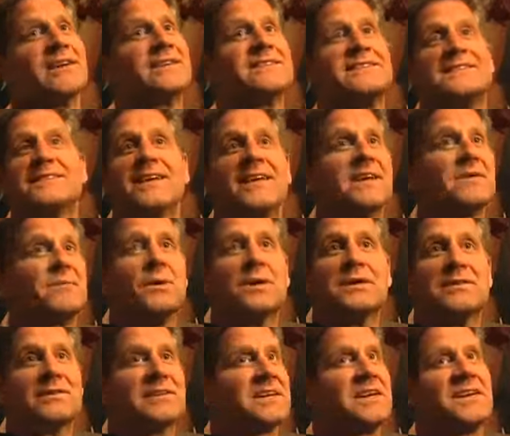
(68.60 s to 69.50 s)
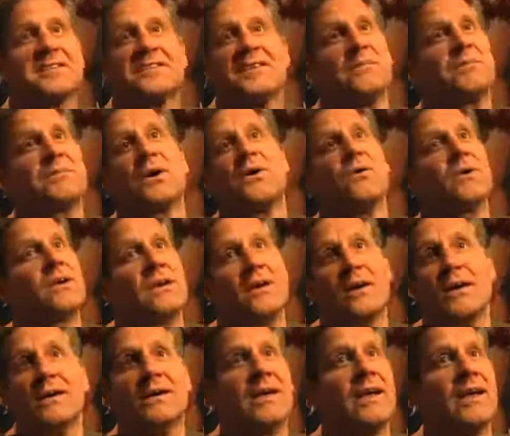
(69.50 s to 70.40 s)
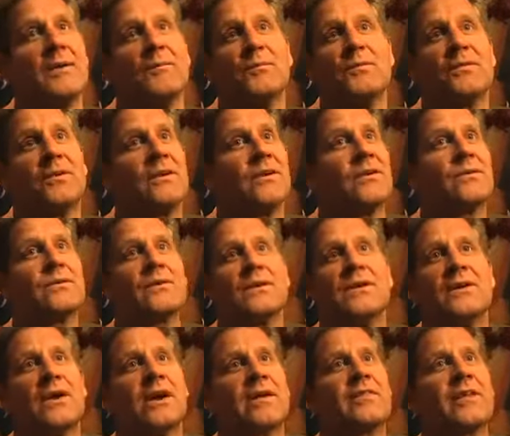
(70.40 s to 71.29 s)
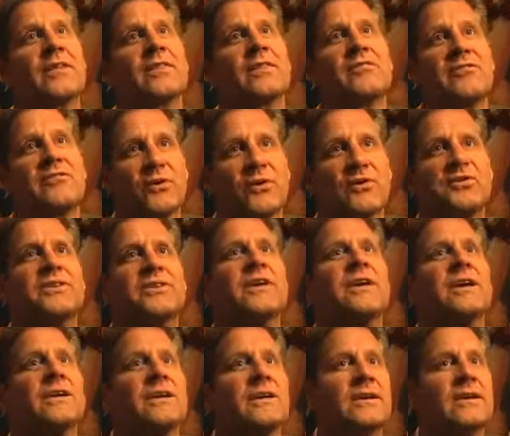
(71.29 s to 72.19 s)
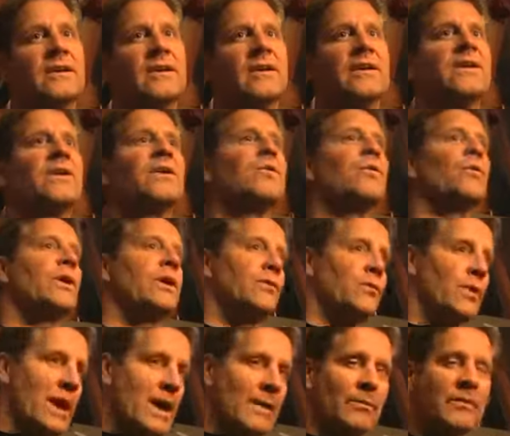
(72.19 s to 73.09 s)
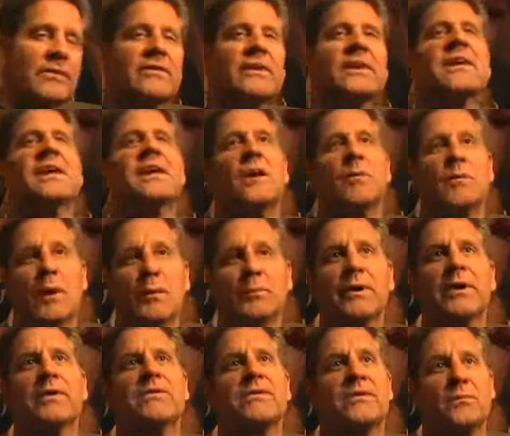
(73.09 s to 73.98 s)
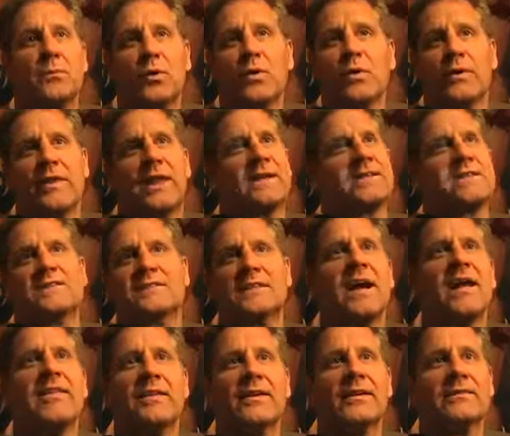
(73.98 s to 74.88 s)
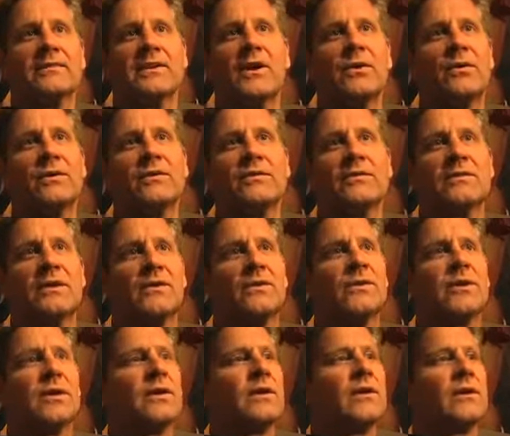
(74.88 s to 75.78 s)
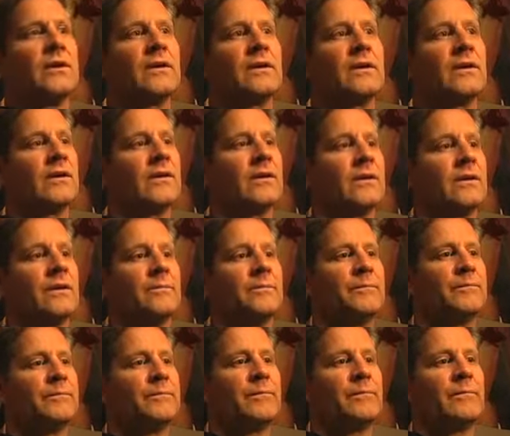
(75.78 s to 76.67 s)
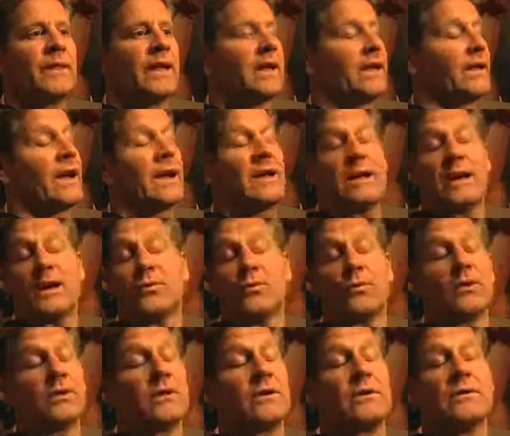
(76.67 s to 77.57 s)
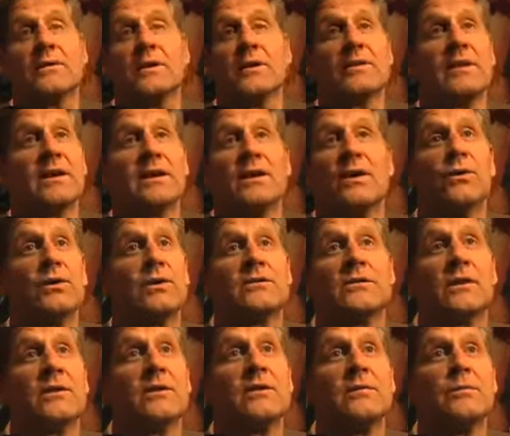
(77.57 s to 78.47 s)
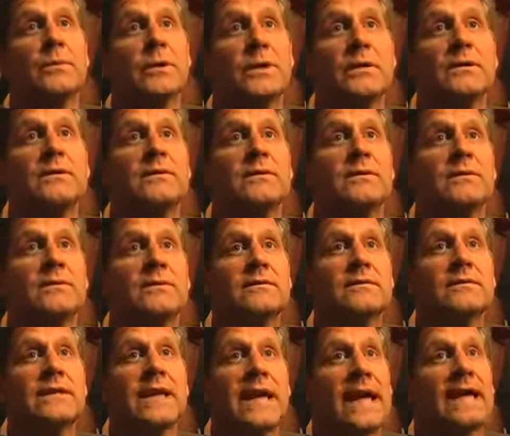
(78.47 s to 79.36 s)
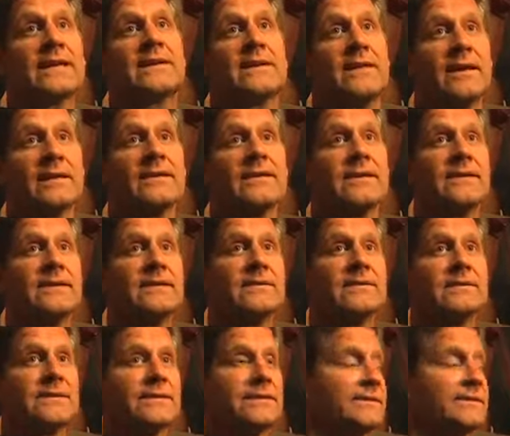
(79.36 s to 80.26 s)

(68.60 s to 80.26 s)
doesn't take much to get something going in our game. So, you know, I think the first hit, when Robinson hit him up against the board, that just got things going. So, I really don't think they know each other, but they acted like they did. So.